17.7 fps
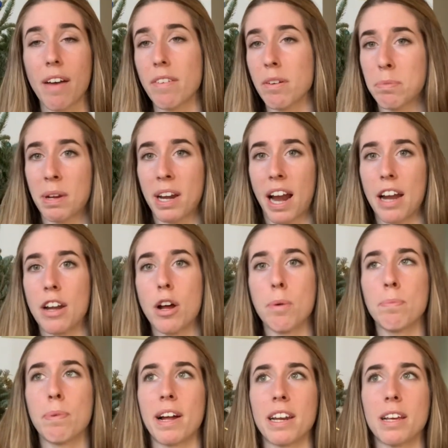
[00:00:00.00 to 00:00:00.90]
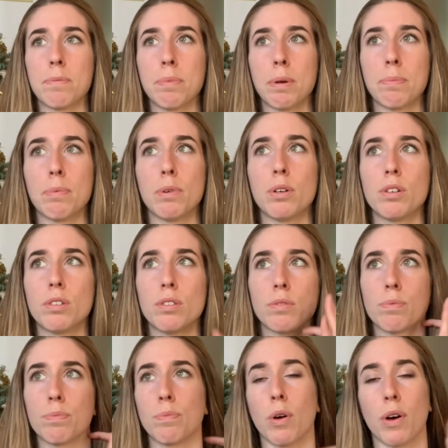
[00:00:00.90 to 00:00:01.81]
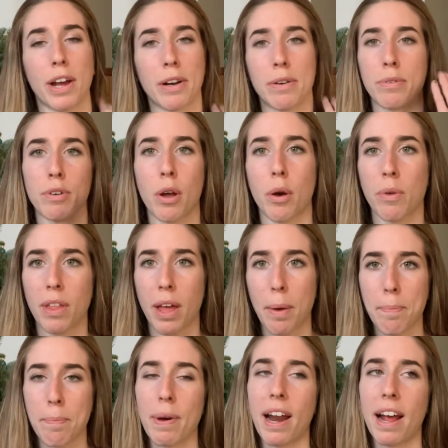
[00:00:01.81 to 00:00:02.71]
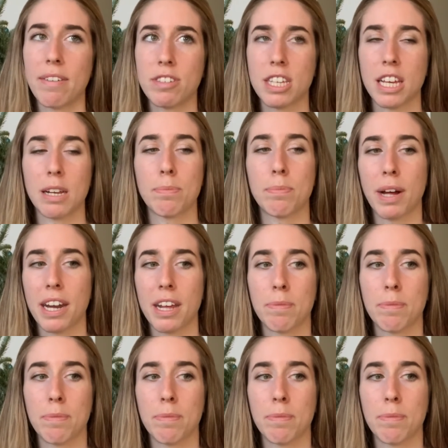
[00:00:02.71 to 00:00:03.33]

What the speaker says: I mean, I know plenty of people, well, I don't know them, but I've seen plenty